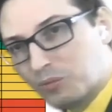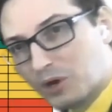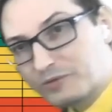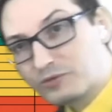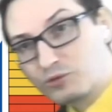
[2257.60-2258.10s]

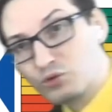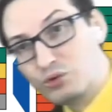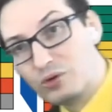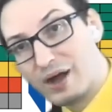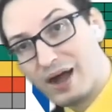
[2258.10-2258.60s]
want
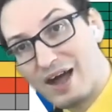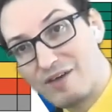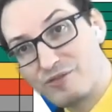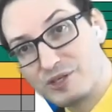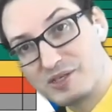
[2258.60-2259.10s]
to
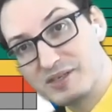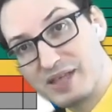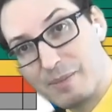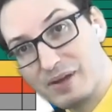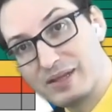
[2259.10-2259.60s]
have a
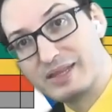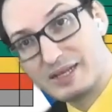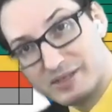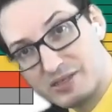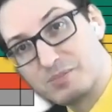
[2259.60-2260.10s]
system
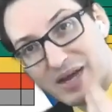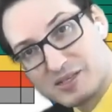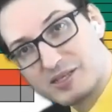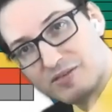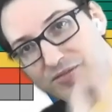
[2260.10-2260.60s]
that is
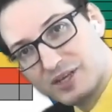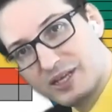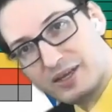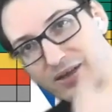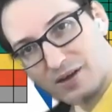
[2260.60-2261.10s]

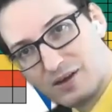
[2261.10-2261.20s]
massively,